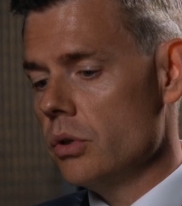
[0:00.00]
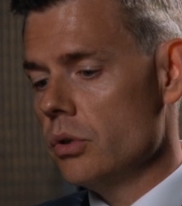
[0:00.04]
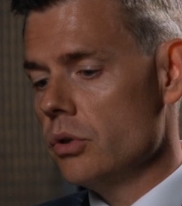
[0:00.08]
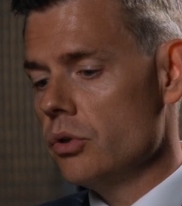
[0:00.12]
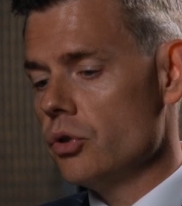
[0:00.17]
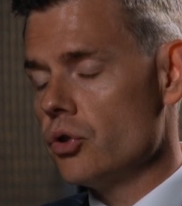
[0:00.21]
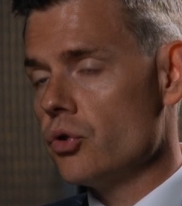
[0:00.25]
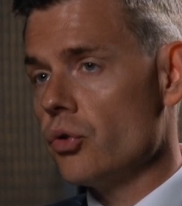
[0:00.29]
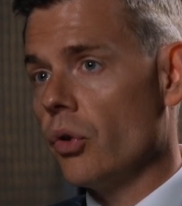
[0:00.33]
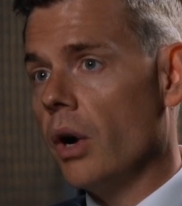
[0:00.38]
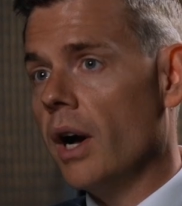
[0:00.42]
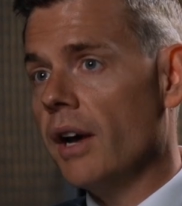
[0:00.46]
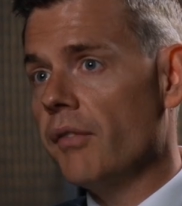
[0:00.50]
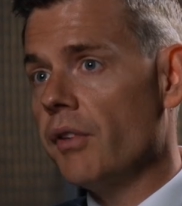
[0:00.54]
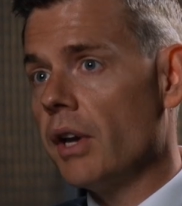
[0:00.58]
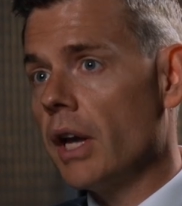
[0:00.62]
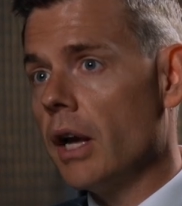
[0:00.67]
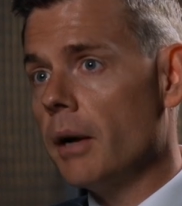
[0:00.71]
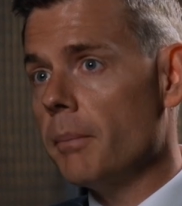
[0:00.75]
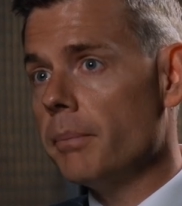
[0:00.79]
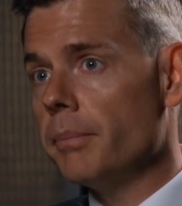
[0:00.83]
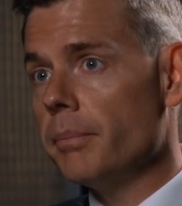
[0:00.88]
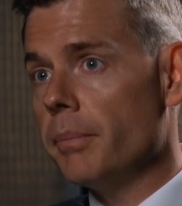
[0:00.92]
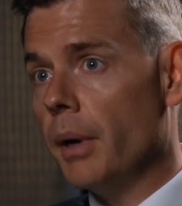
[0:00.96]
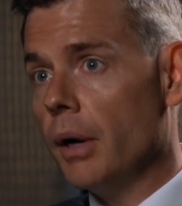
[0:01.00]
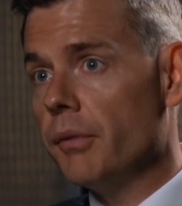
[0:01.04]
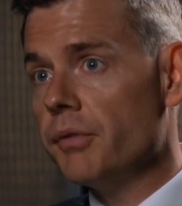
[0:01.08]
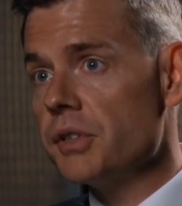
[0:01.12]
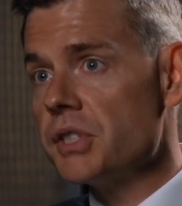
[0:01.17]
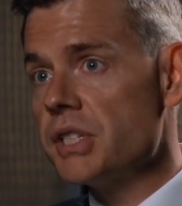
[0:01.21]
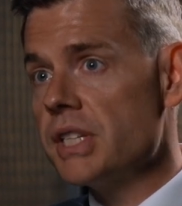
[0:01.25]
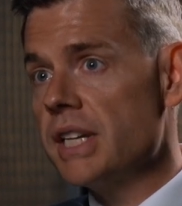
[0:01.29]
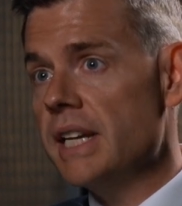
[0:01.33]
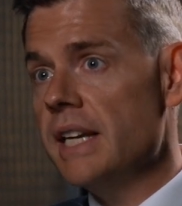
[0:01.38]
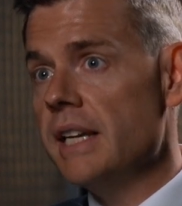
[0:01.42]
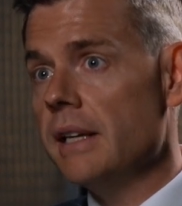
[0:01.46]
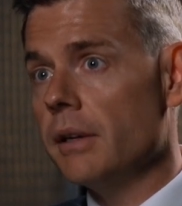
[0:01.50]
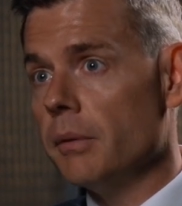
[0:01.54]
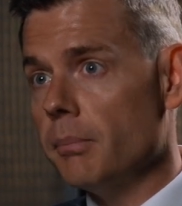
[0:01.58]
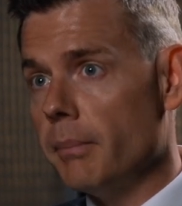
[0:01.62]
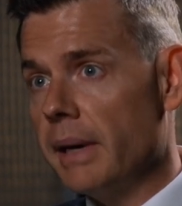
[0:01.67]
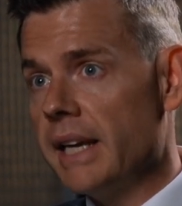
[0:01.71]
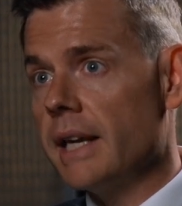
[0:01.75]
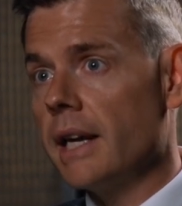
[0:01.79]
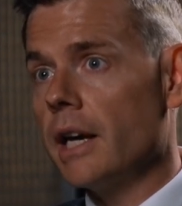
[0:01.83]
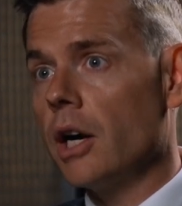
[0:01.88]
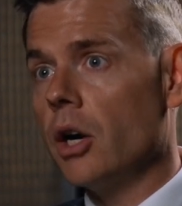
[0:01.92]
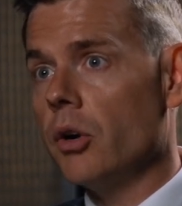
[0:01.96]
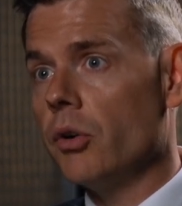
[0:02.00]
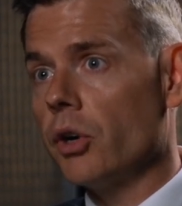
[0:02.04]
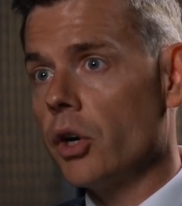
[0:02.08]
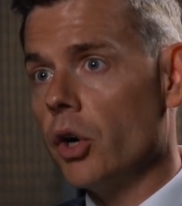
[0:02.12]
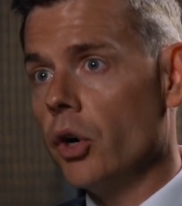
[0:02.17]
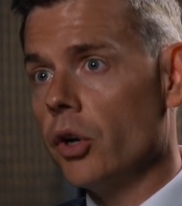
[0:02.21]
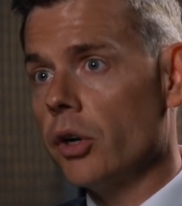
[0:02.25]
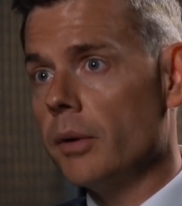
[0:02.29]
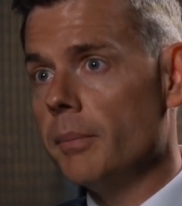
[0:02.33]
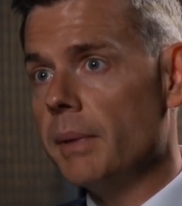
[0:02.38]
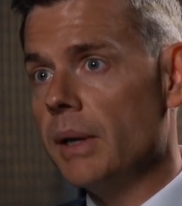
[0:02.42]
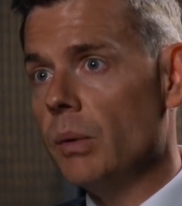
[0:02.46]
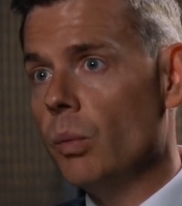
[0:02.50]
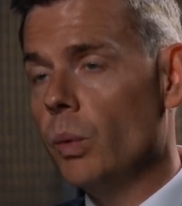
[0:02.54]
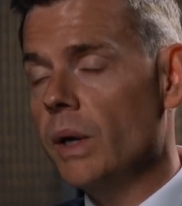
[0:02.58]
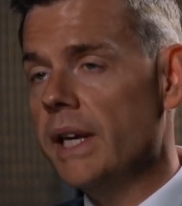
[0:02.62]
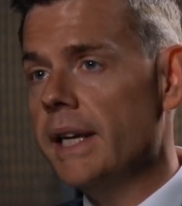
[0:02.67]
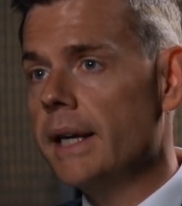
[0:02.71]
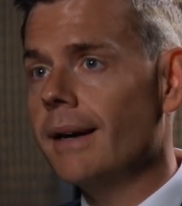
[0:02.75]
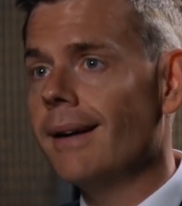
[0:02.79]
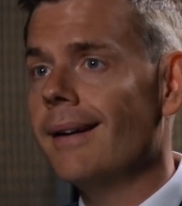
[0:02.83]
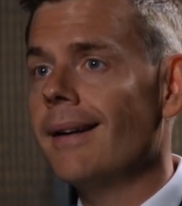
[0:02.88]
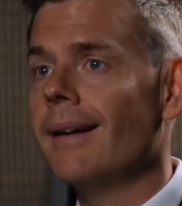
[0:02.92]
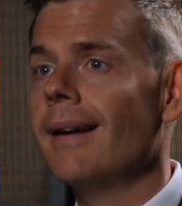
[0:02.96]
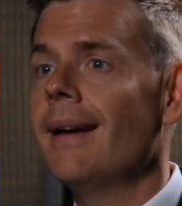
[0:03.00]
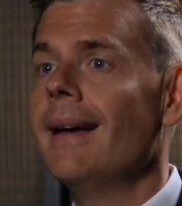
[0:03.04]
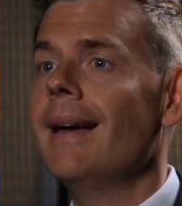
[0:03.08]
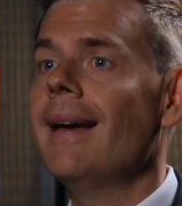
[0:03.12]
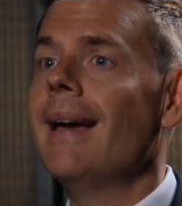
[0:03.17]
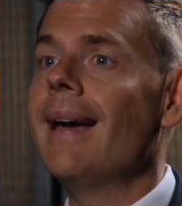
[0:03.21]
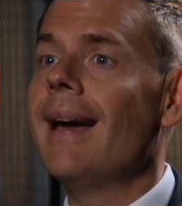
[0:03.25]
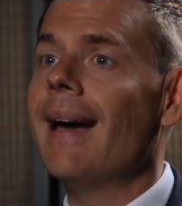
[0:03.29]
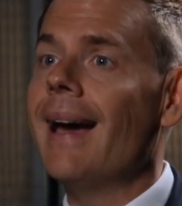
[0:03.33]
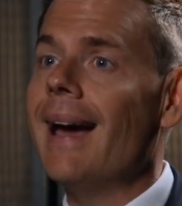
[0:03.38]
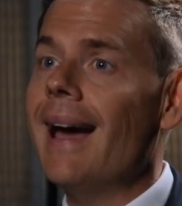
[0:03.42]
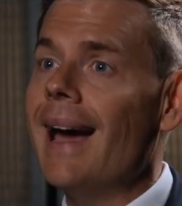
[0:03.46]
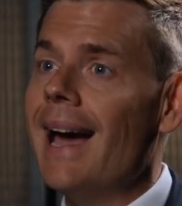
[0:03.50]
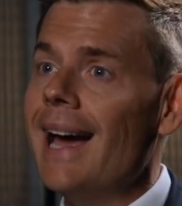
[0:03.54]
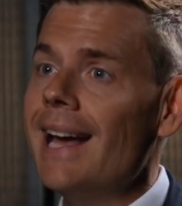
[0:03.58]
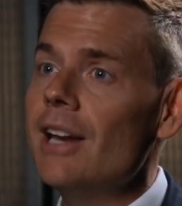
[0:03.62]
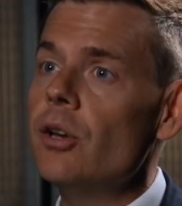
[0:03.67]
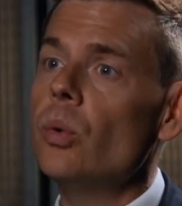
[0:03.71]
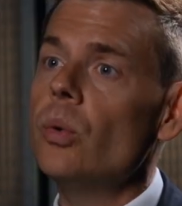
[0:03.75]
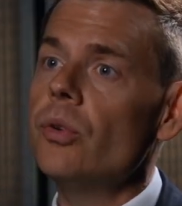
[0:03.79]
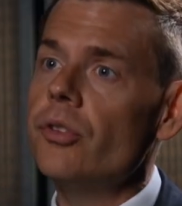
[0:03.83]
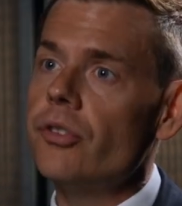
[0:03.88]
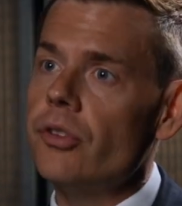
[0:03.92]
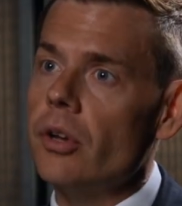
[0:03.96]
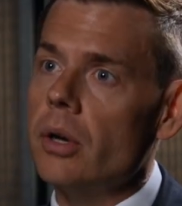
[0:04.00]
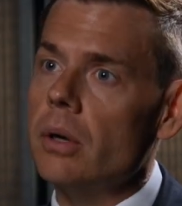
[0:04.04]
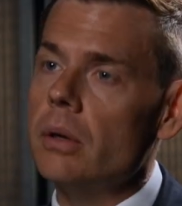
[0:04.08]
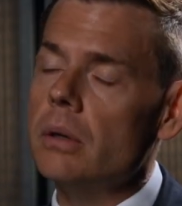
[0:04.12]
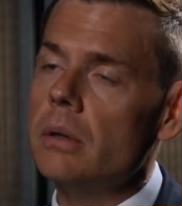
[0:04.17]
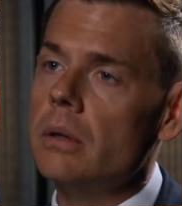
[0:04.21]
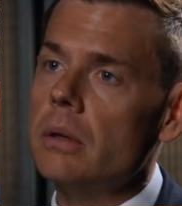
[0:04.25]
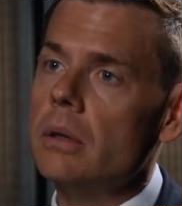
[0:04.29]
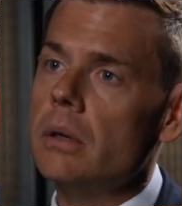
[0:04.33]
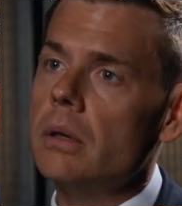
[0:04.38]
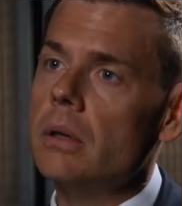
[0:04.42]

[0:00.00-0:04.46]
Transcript: driving up poverty and making our economy weaker, and also